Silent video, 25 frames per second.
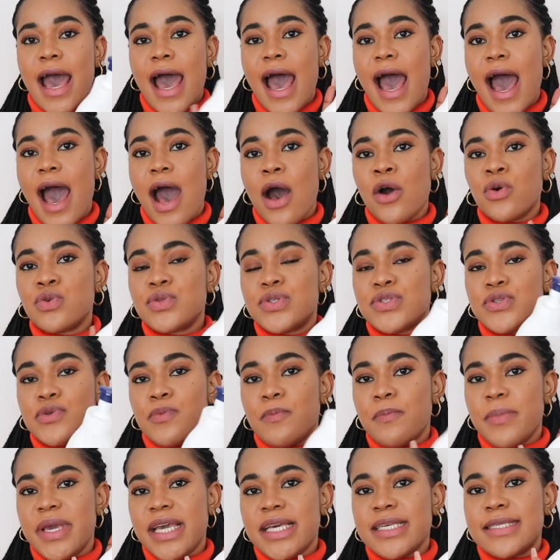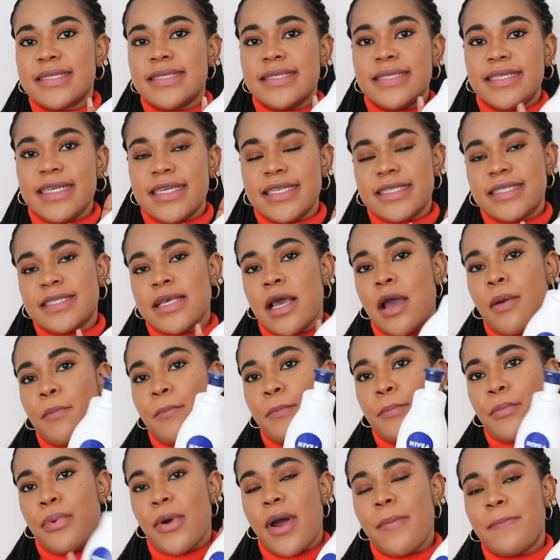how to mix this
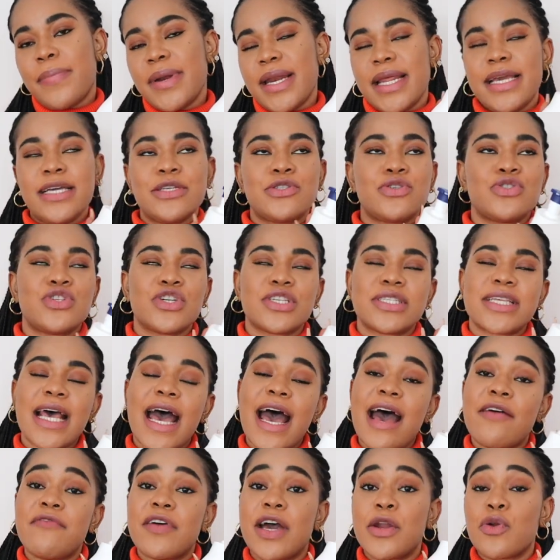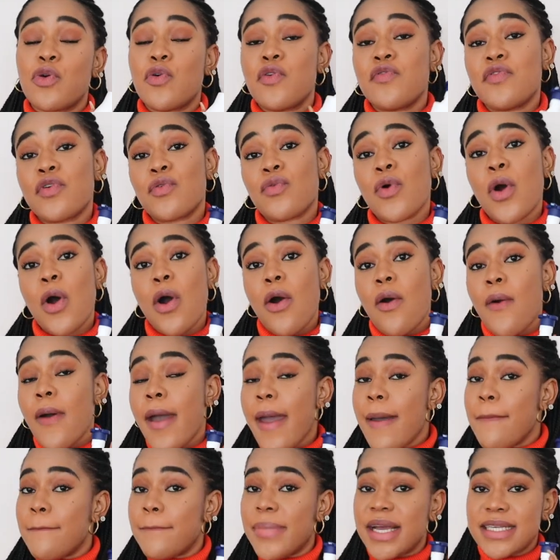properly to just have an overall
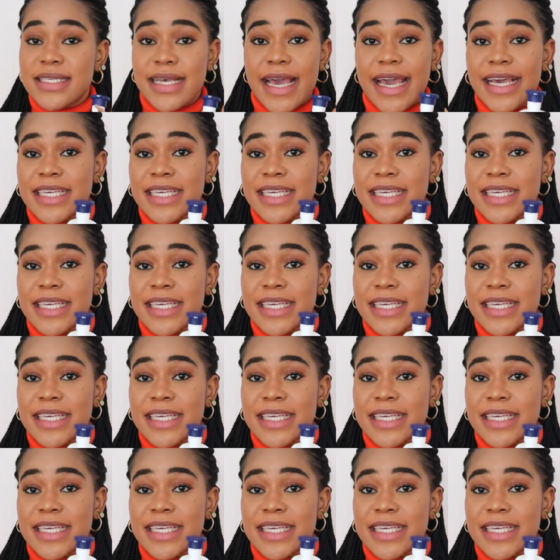better